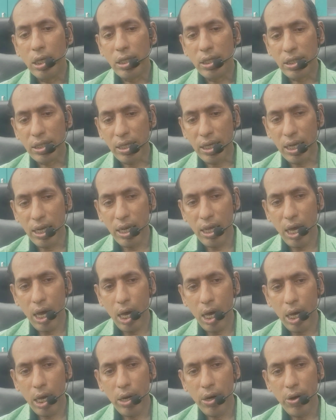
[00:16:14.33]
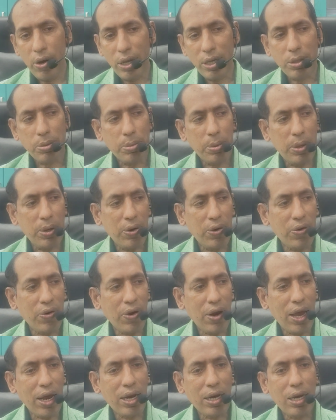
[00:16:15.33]
Cilia in respiratory
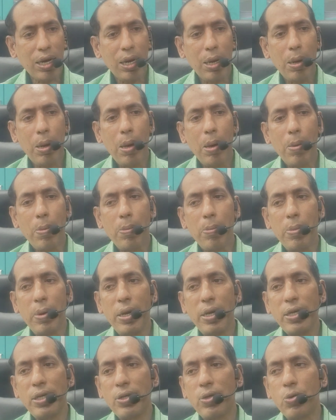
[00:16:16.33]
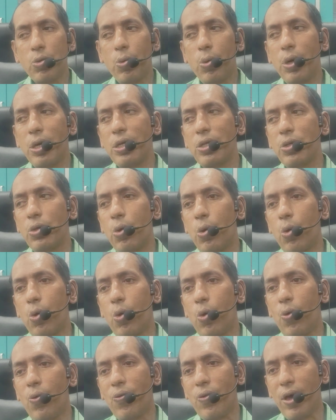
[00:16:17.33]
tract meets towards
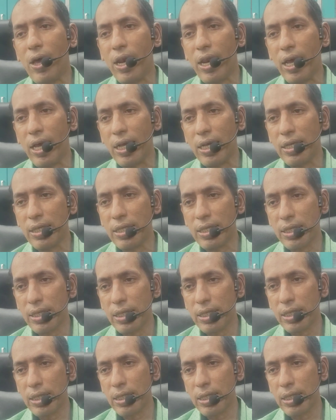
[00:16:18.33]
oropharynx.